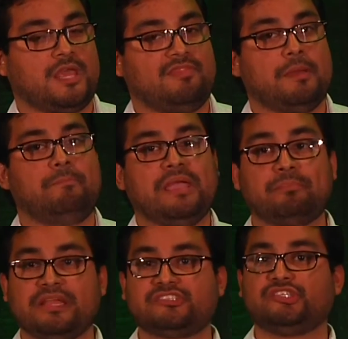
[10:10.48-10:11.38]
The Big
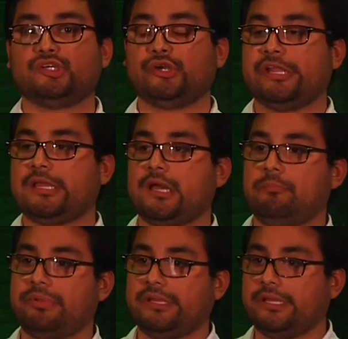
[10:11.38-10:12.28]
Picture Learning
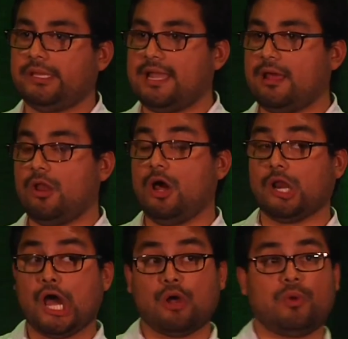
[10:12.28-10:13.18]
Company,
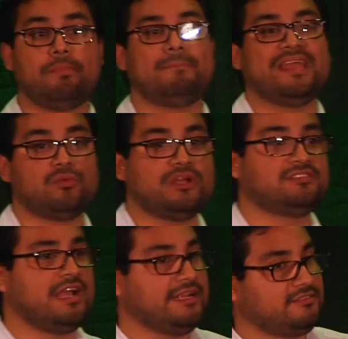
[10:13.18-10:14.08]
along with
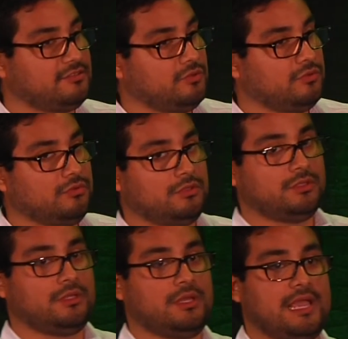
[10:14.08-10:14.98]
Midwest High School,
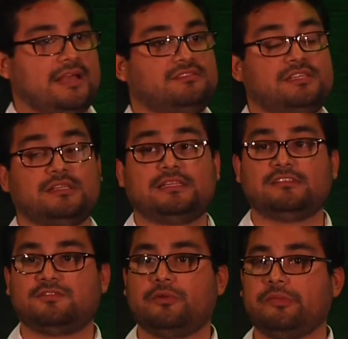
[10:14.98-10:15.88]
has done
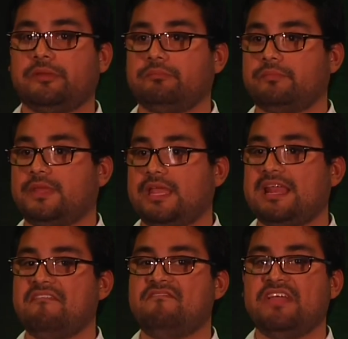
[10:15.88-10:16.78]
this for me. And
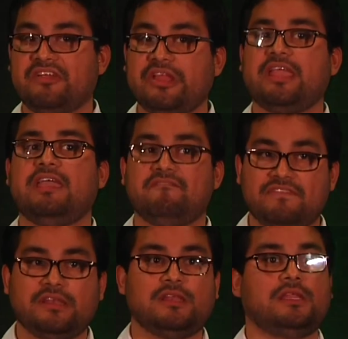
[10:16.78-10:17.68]
I'm very
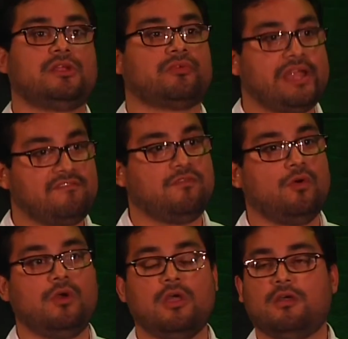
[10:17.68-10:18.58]
infinitely
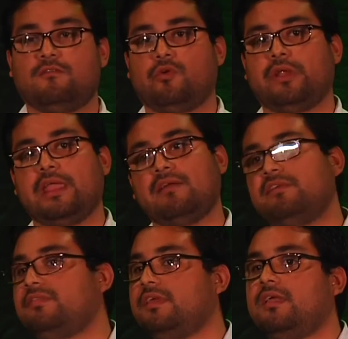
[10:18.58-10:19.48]
grateful for
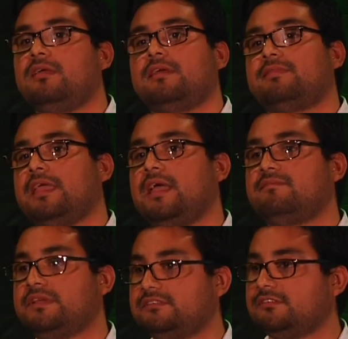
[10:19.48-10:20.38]
everything that they
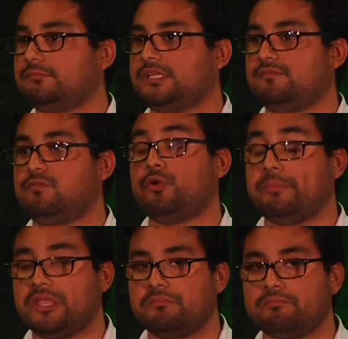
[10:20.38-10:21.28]
have done for
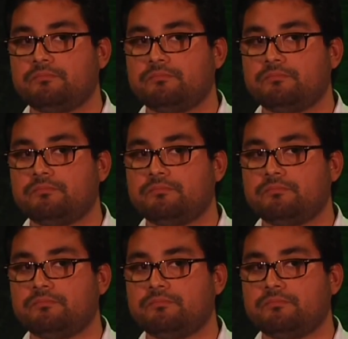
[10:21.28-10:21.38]
me.